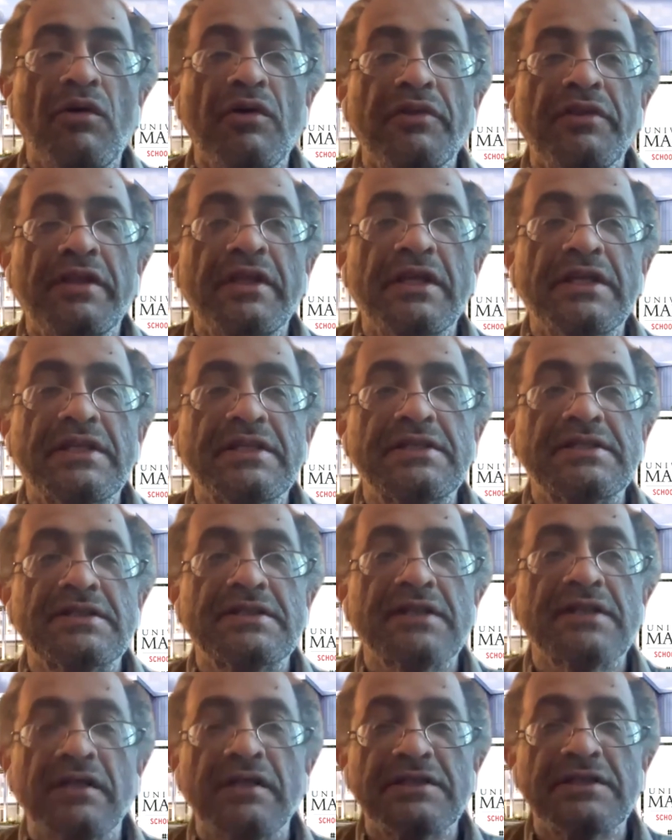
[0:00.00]
on this.
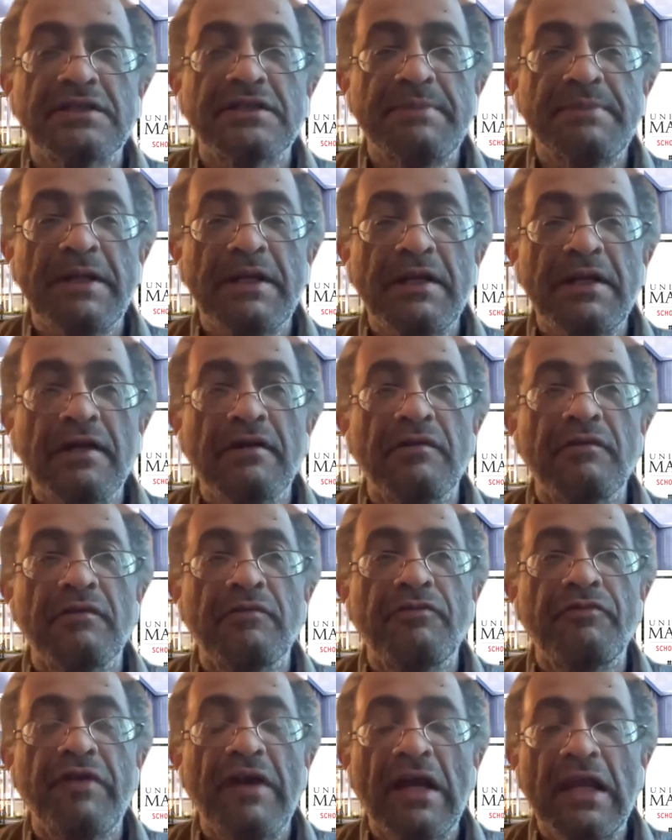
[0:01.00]
This has been a
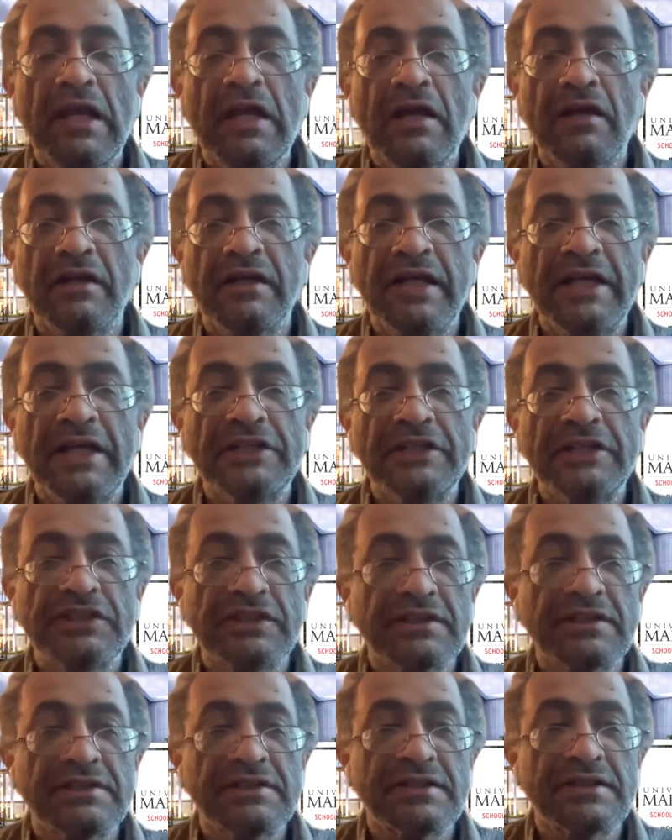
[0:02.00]
fairly
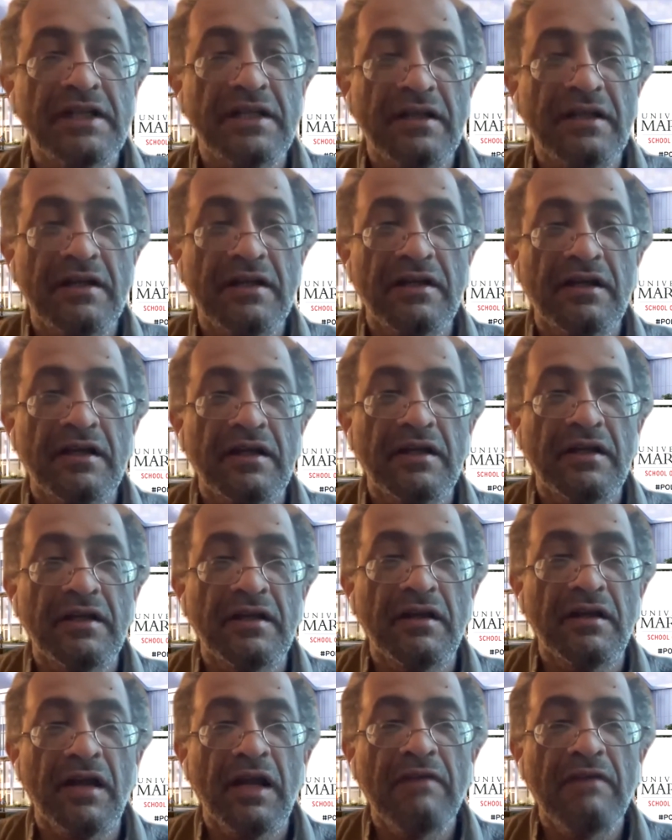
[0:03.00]
contentious
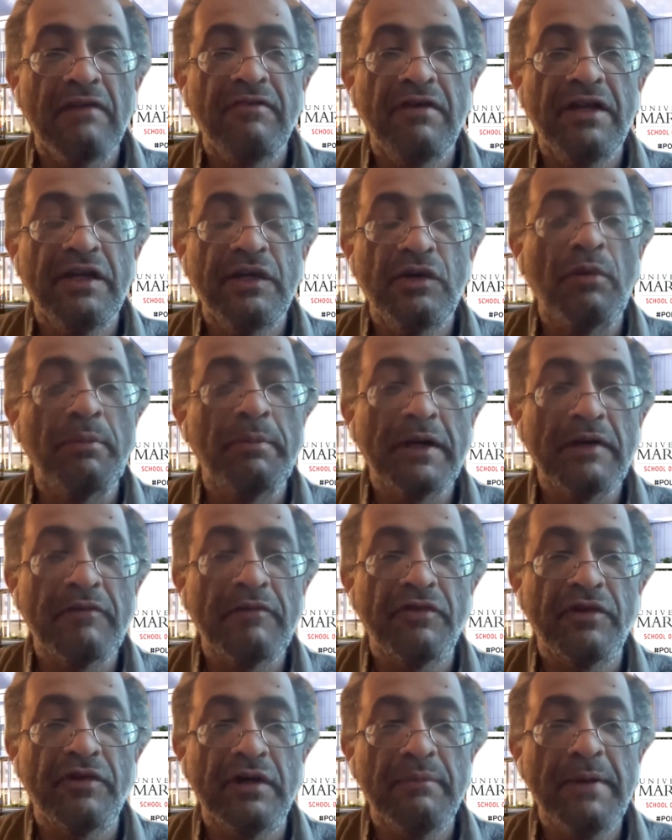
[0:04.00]
and lively topic
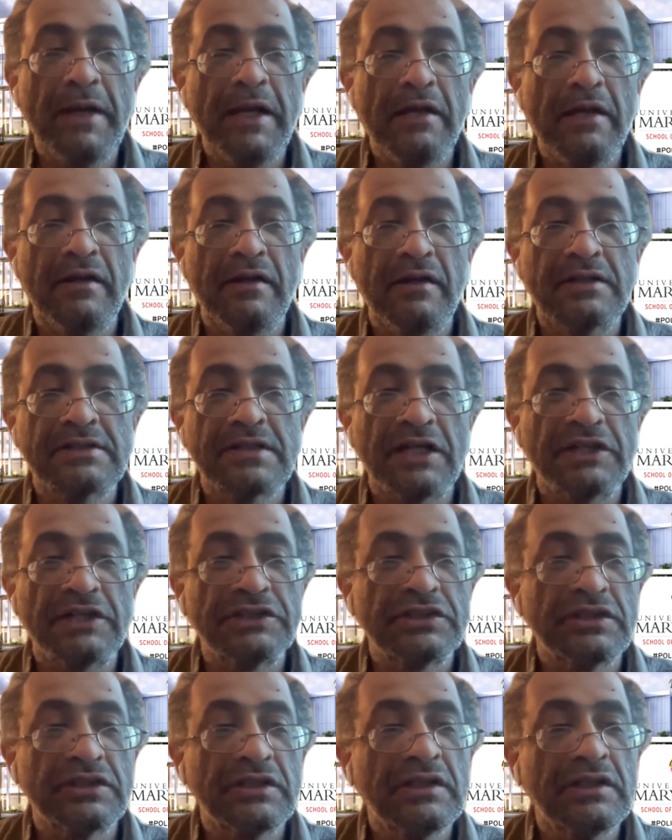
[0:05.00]
for debate and
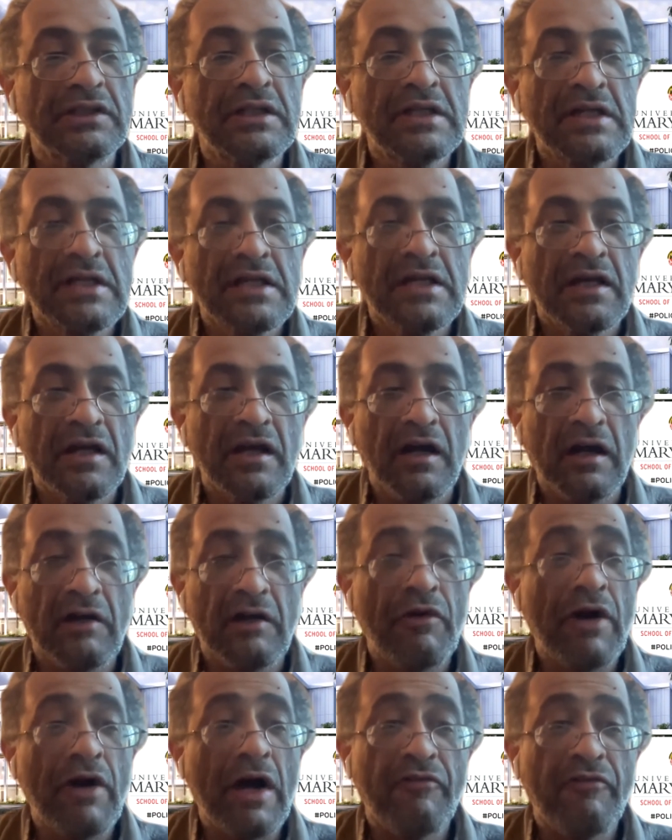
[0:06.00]
discussion.
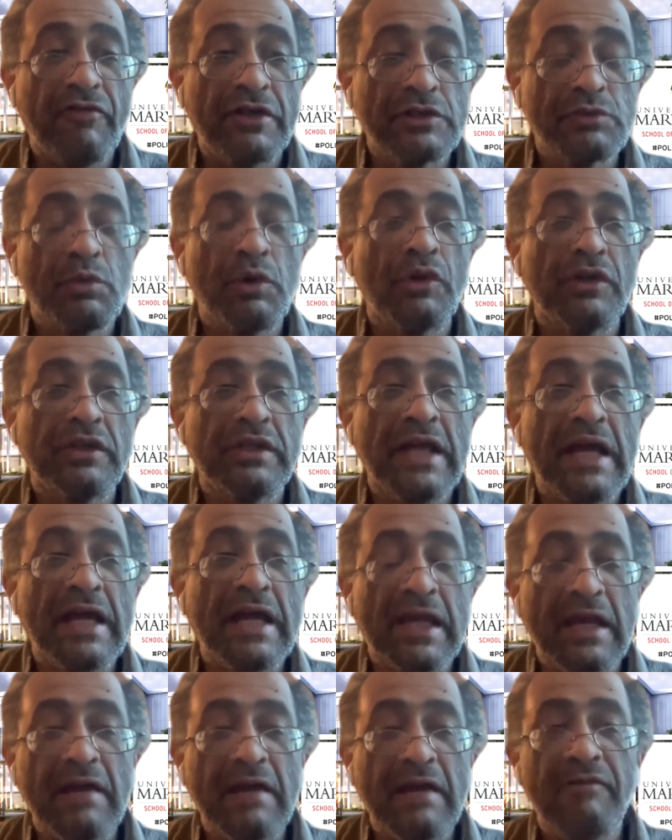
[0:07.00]
I first want to
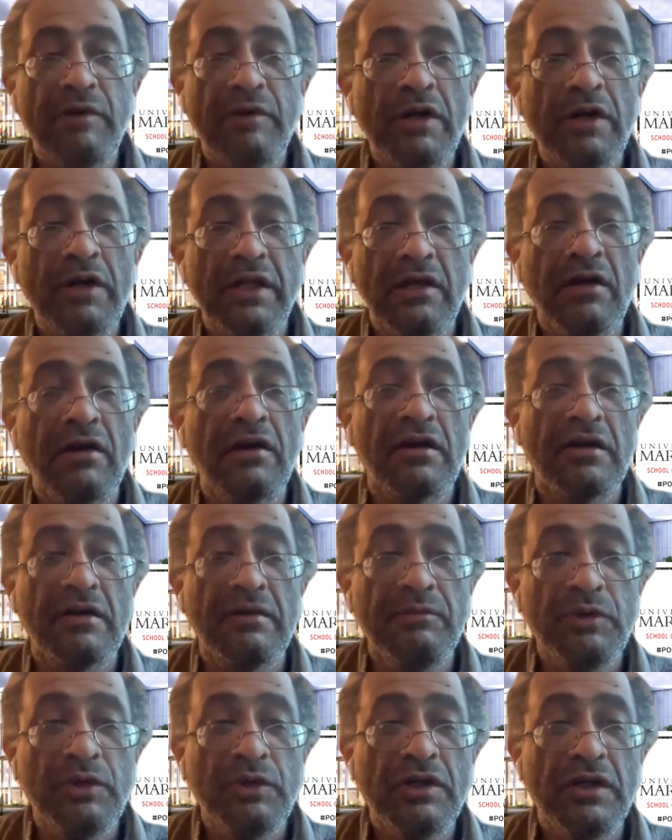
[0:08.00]
thank everyone in our
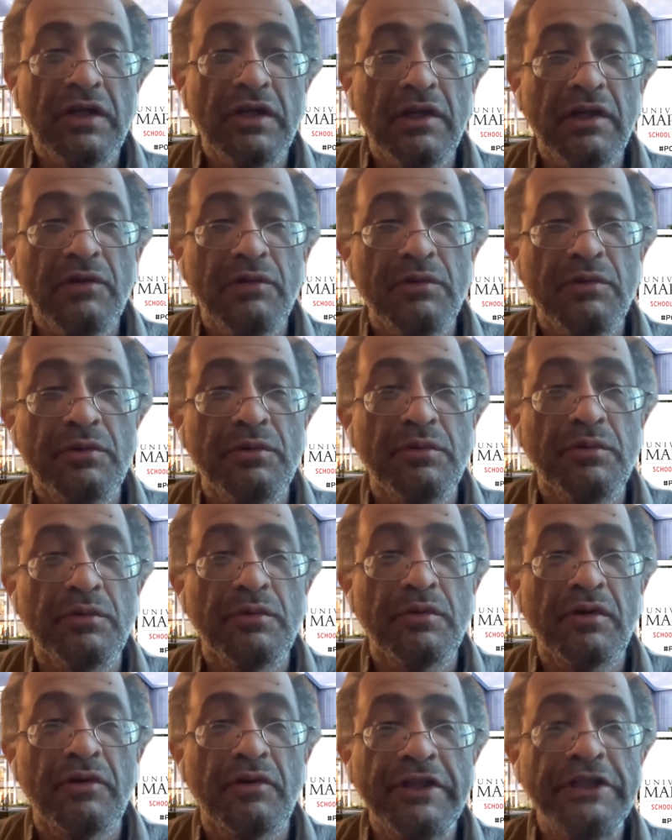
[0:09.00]
community who
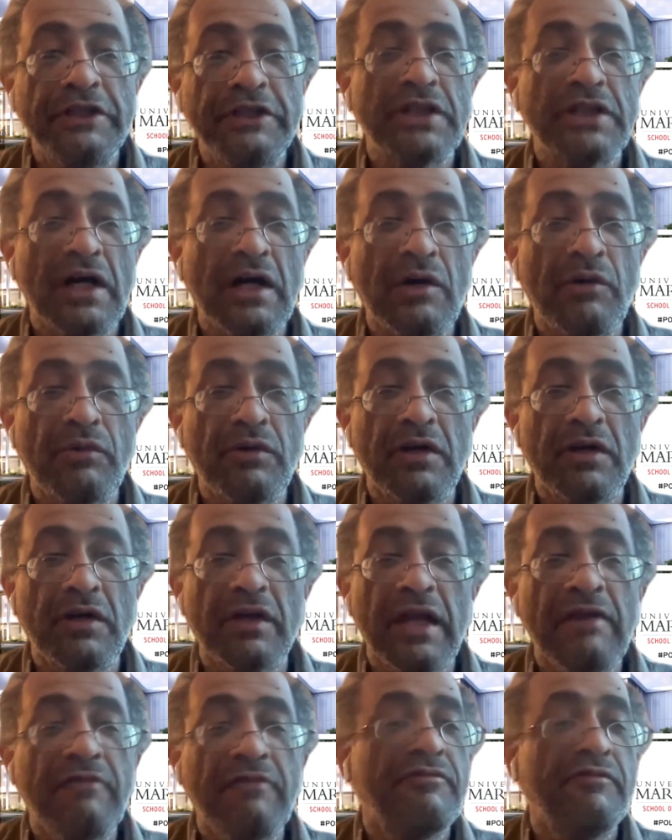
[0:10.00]
reached out and
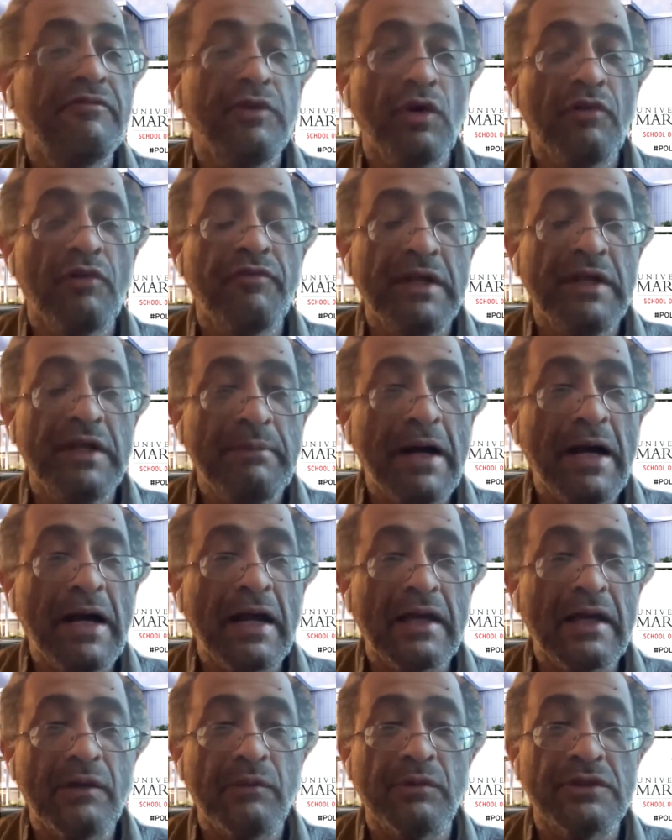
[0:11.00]
gave your
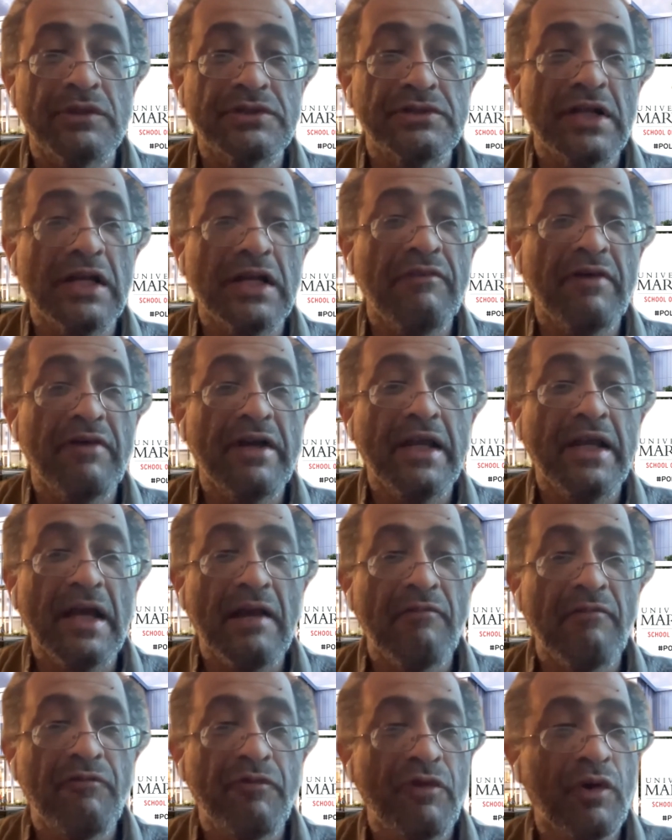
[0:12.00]
feedback. It was really very
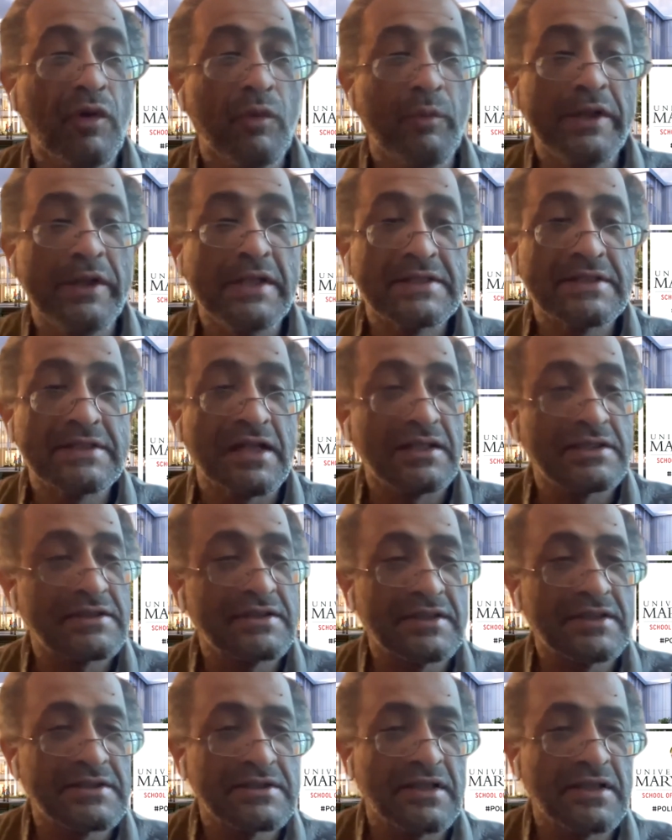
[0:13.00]
helpful. We discussed
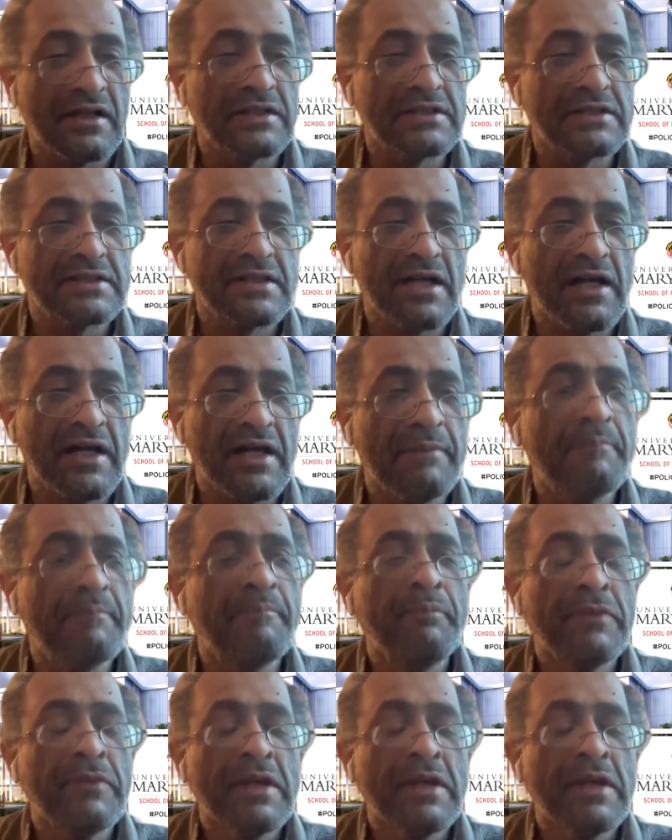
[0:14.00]
this last time.